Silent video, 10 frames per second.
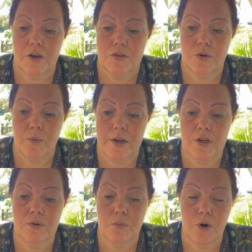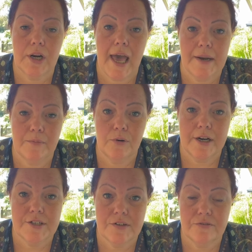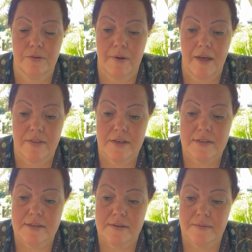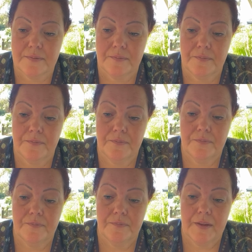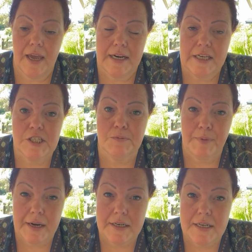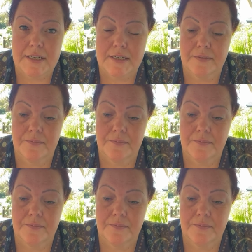So when you want admiration from others and expect it,